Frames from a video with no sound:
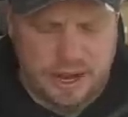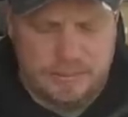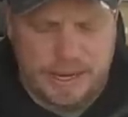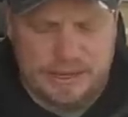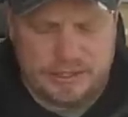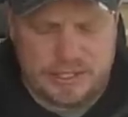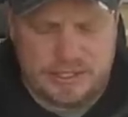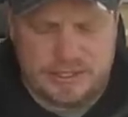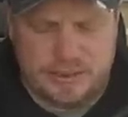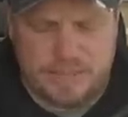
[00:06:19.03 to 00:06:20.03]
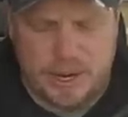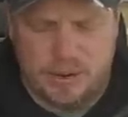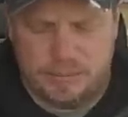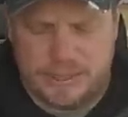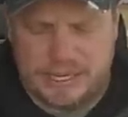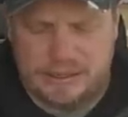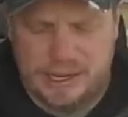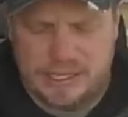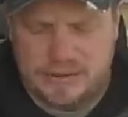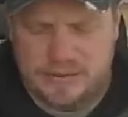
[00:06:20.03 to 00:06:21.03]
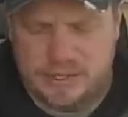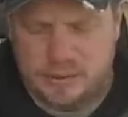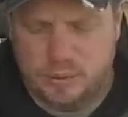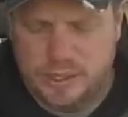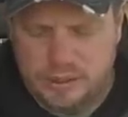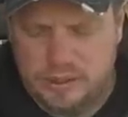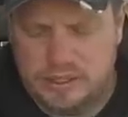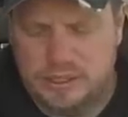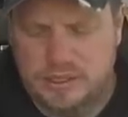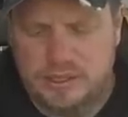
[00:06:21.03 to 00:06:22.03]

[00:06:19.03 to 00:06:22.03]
automatically adjusting to send power and braking to each individual wheel